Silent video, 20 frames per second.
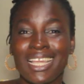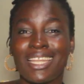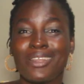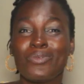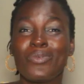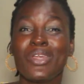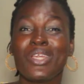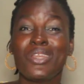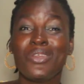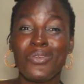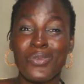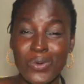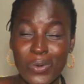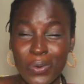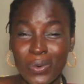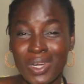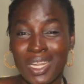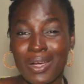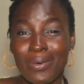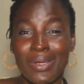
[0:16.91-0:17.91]
and we
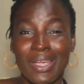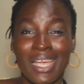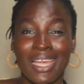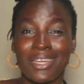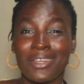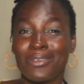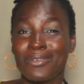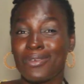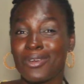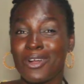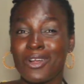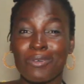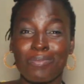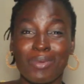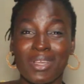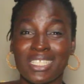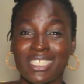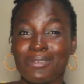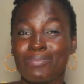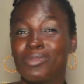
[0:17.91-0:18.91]
know that we are in the wrong
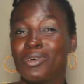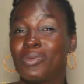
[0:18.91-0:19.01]
person,